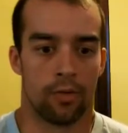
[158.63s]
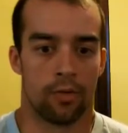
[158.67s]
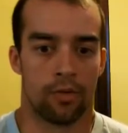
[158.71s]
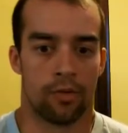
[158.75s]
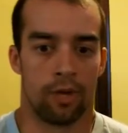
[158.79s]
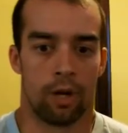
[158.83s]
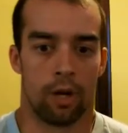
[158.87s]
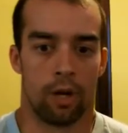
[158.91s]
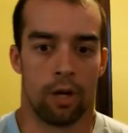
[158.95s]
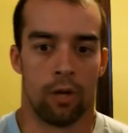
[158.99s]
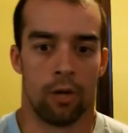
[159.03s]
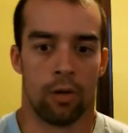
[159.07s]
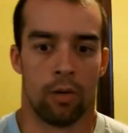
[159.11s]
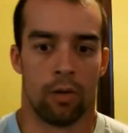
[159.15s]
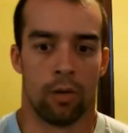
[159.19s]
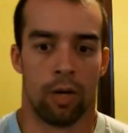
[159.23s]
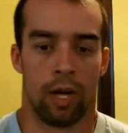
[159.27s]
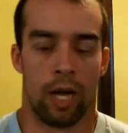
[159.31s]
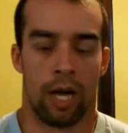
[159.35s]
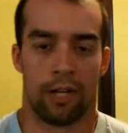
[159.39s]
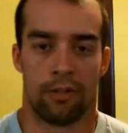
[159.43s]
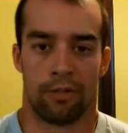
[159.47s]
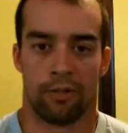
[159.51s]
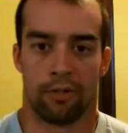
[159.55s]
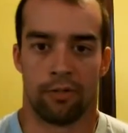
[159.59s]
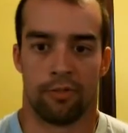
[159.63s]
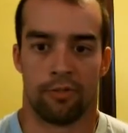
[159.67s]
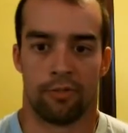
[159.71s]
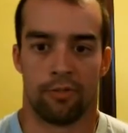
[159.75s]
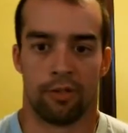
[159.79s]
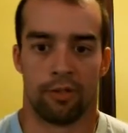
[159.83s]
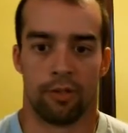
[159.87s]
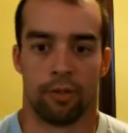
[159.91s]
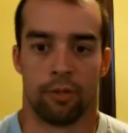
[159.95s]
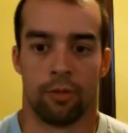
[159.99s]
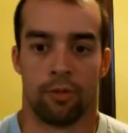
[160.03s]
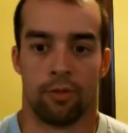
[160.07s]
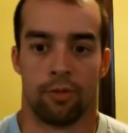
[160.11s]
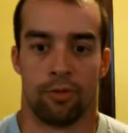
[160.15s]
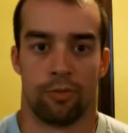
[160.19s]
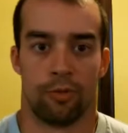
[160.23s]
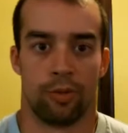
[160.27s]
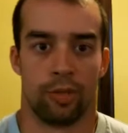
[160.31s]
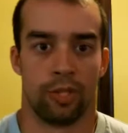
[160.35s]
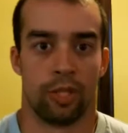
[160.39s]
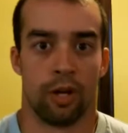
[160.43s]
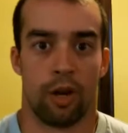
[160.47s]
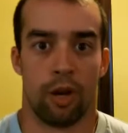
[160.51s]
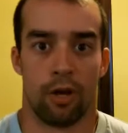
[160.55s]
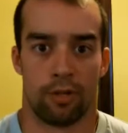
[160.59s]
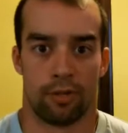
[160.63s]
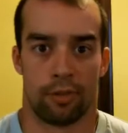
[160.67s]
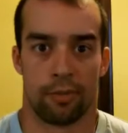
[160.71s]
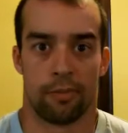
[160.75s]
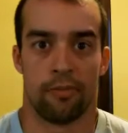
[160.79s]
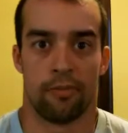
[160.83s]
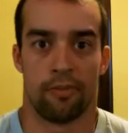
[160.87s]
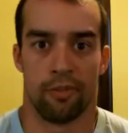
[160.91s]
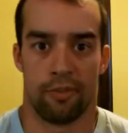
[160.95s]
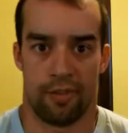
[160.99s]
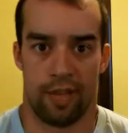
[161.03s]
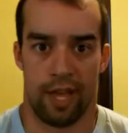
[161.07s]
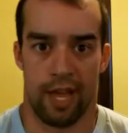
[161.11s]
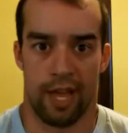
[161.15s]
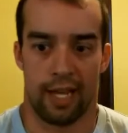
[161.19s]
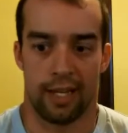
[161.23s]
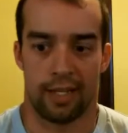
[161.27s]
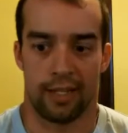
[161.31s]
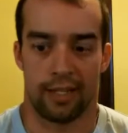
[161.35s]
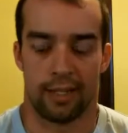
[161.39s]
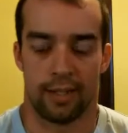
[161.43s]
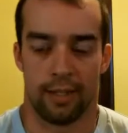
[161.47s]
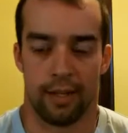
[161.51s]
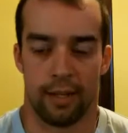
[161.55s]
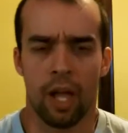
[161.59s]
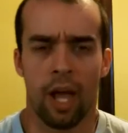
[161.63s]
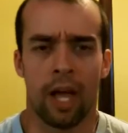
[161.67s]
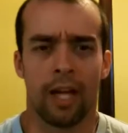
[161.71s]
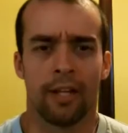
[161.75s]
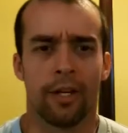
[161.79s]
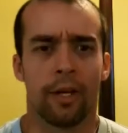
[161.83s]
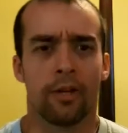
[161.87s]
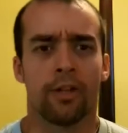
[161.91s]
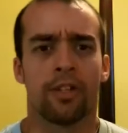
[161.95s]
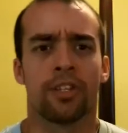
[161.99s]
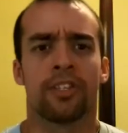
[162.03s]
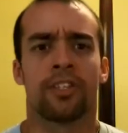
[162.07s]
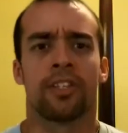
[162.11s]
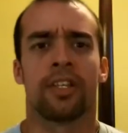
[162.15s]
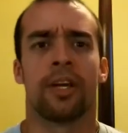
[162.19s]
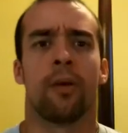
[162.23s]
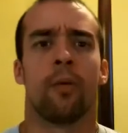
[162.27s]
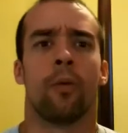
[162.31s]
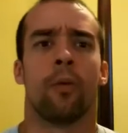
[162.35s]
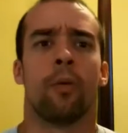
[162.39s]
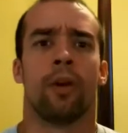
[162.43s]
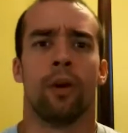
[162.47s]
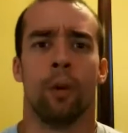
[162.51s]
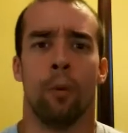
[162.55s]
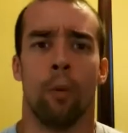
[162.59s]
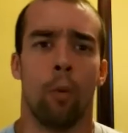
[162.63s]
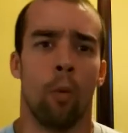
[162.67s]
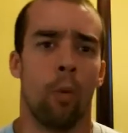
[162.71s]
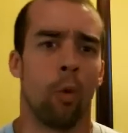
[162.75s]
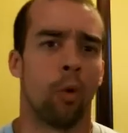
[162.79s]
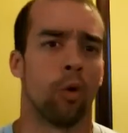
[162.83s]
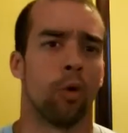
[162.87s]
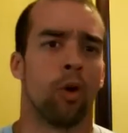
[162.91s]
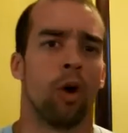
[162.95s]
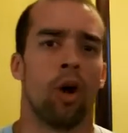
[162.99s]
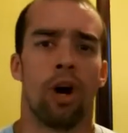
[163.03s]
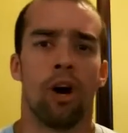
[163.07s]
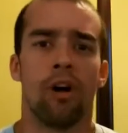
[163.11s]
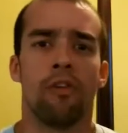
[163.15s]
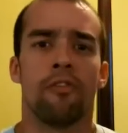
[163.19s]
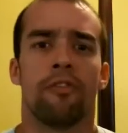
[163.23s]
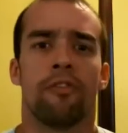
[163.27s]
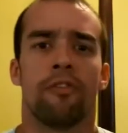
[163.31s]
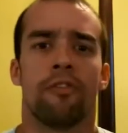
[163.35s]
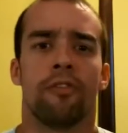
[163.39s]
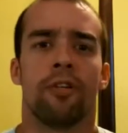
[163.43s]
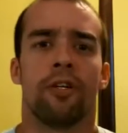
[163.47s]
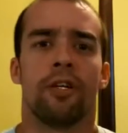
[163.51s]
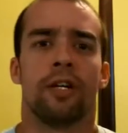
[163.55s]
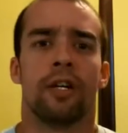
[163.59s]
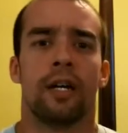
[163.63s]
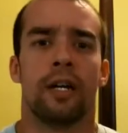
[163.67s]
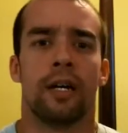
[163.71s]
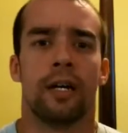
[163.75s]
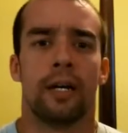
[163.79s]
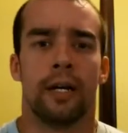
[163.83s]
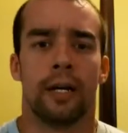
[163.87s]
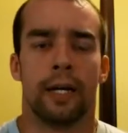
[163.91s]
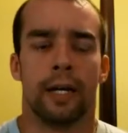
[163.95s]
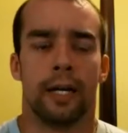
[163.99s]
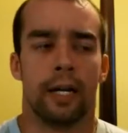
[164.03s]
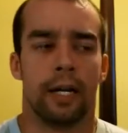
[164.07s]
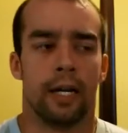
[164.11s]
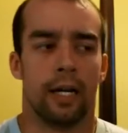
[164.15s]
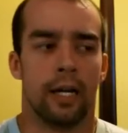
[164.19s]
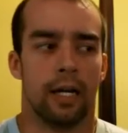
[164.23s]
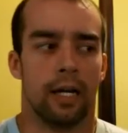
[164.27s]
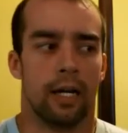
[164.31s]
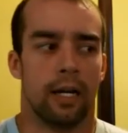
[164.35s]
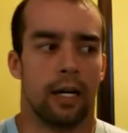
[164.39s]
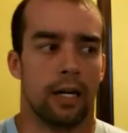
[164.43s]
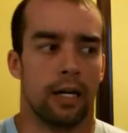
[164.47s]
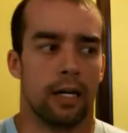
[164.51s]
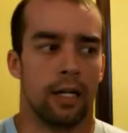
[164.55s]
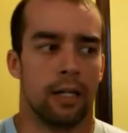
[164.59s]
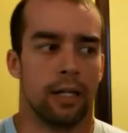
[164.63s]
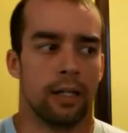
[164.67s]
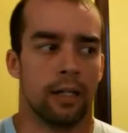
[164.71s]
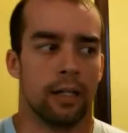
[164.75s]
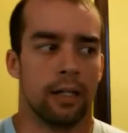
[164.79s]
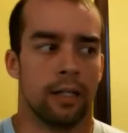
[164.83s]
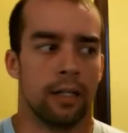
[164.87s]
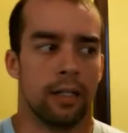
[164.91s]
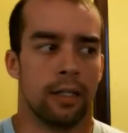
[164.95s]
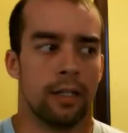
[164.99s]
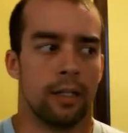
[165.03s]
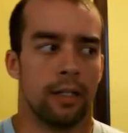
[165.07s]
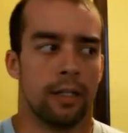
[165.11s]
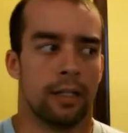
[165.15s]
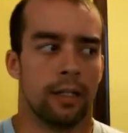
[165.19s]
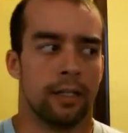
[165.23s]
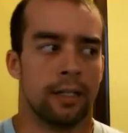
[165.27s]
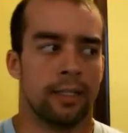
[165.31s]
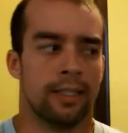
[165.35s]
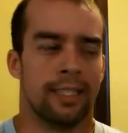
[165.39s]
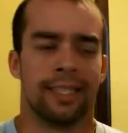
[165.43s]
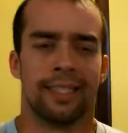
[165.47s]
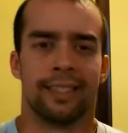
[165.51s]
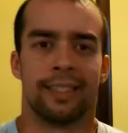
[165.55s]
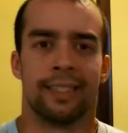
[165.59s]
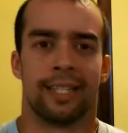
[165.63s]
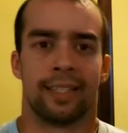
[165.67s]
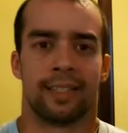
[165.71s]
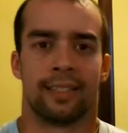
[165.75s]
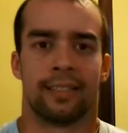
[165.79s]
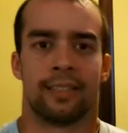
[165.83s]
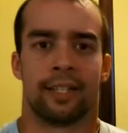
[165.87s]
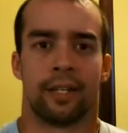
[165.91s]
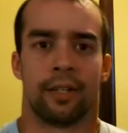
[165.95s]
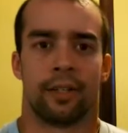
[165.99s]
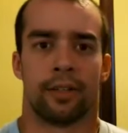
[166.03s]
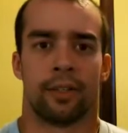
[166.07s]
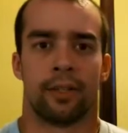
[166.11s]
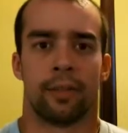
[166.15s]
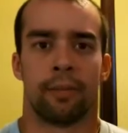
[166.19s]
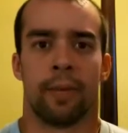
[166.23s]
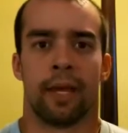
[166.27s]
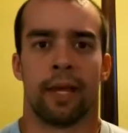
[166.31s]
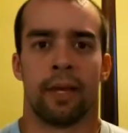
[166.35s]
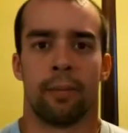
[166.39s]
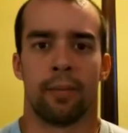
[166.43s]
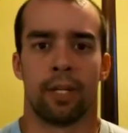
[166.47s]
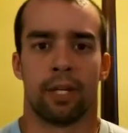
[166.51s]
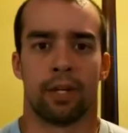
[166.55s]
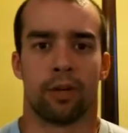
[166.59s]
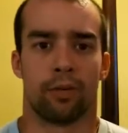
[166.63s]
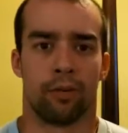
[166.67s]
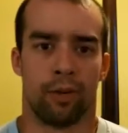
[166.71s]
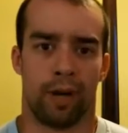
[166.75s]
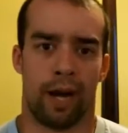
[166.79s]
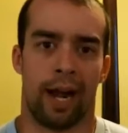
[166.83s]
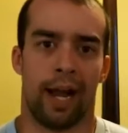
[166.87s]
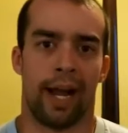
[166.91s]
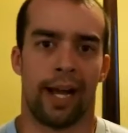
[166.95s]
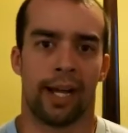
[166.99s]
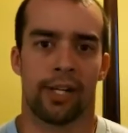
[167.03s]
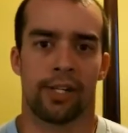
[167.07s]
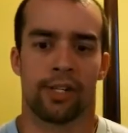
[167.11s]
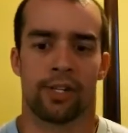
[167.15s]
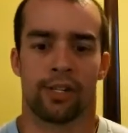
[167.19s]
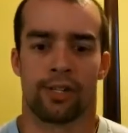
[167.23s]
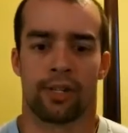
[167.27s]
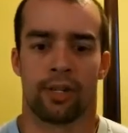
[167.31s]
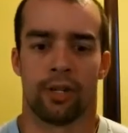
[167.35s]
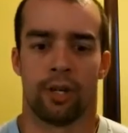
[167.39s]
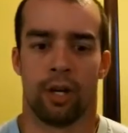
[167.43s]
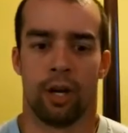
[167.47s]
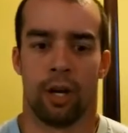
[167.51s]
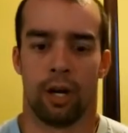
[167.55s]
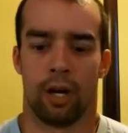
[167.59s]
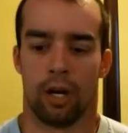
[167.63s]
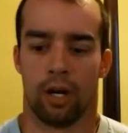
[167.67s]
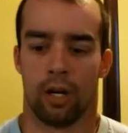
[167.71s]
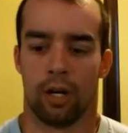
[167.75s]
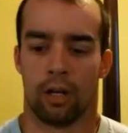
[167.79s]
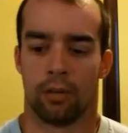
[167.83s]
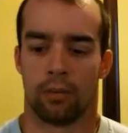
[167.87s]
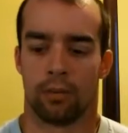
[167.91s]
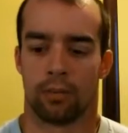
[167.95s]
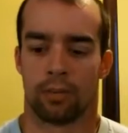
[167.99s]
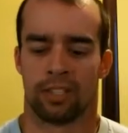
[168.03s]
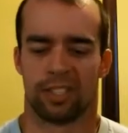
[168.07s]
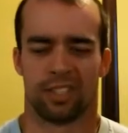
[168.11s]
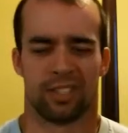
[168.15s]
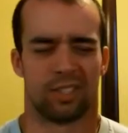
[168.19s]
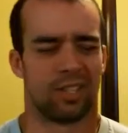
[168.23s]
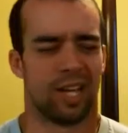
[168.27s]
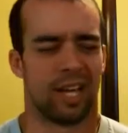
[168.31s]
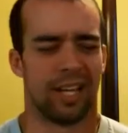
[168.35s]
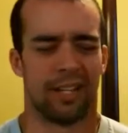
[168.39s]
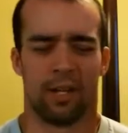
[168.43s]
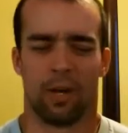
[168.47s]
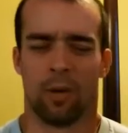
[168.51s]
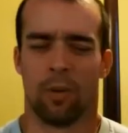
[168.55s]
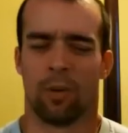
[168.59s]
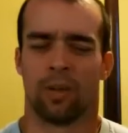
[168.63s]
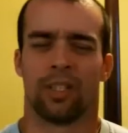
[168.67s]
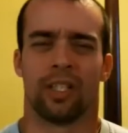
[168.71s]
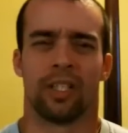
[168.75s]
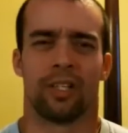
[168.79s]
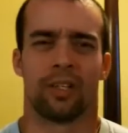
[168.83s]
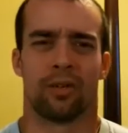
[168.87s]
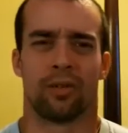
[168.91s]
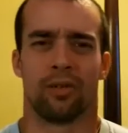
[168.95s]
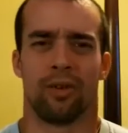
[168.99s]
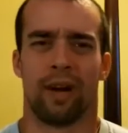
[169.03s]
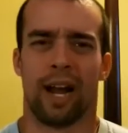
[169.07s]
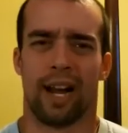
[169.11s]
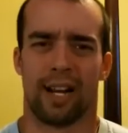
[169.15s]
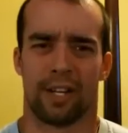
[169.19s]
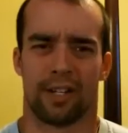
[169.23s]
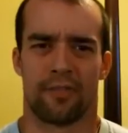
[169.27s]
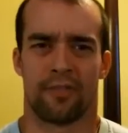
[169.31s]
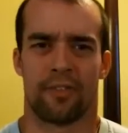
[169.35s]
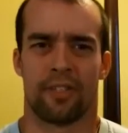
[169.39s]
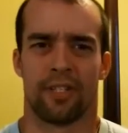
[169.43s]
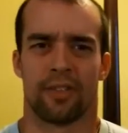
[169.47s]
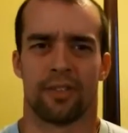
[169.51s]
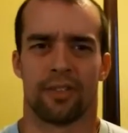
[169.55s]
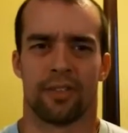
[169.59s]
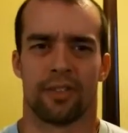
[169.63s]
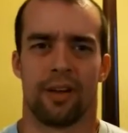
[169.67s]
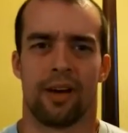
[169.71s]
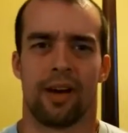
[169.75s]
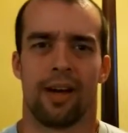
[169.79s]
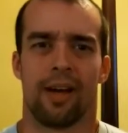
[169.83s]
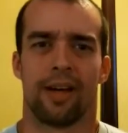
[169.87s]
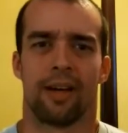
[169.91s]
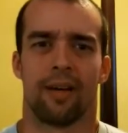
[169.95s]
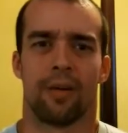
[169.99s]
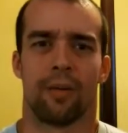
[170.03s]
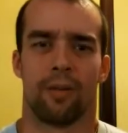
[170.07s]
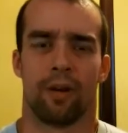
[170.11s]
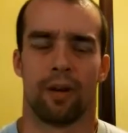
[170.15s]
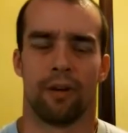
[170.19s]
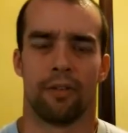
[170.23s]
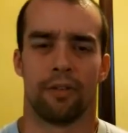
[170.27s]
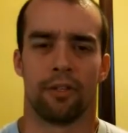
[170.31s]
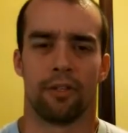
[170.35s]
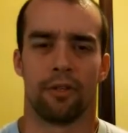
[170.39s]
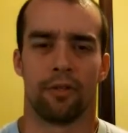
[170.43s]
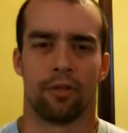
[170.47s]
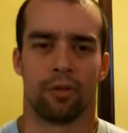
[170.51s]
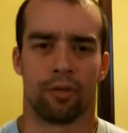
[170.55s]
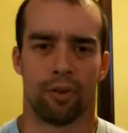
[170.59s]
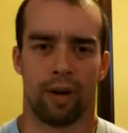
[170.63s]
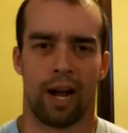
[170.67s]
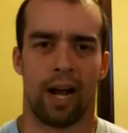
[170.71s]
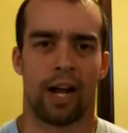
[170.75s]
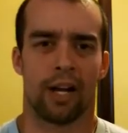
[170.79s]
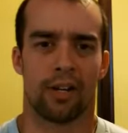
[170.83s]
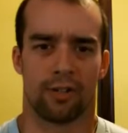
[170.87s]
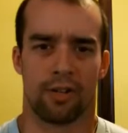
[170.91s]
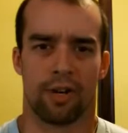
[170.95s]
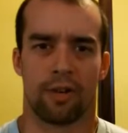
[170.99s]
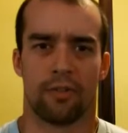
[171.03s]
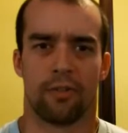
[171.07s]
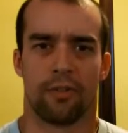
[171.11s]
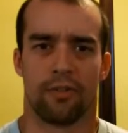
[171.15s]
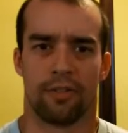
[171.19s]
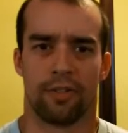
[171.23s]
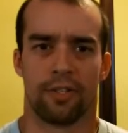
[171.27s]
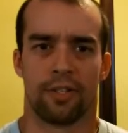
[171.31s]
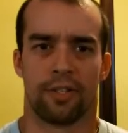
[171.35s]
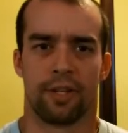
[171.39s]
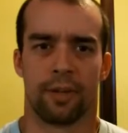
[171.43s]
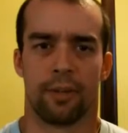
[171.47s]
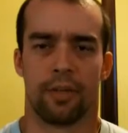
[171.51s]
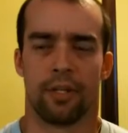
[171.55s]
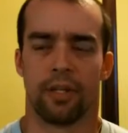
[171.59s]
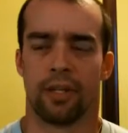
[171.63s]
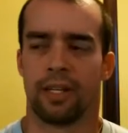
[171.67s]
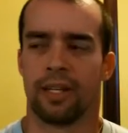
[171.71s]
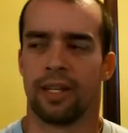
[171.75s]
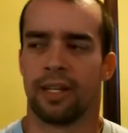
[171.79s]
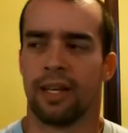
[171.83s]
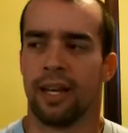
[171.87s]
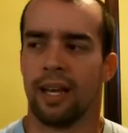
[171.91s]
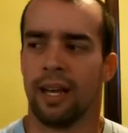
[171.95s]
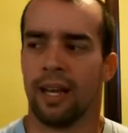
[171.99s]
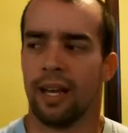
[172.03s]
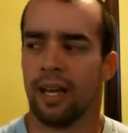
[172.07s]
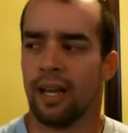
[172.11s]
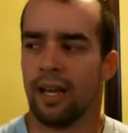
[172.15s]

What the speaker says: So Adrafinil was really awesome for that. I noticed that when it wore off, it didn't necessarily make me crash, because I know what the crash feels like whenever you crash off of a stimulant.